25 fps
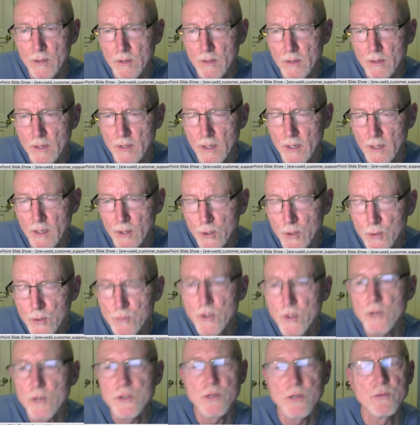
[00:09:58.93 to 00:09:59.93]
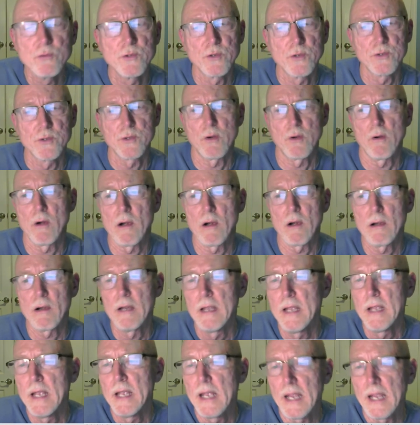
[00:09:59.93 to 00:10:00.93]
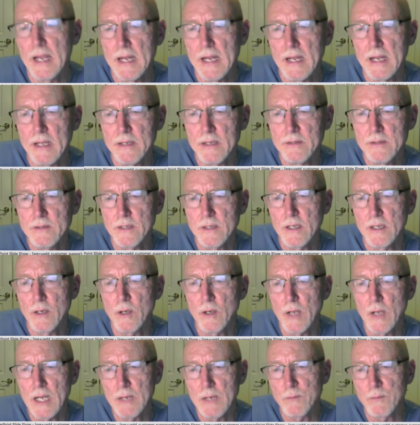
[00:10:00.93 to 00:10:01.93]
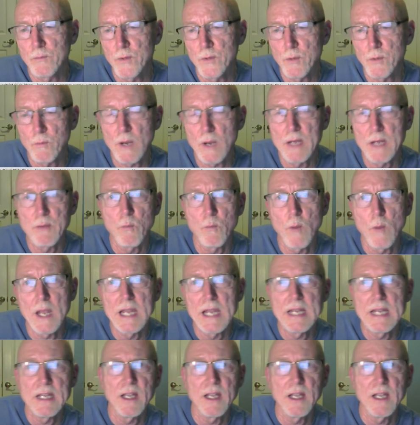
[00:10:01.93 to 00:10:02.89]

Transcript: who those users are and the right way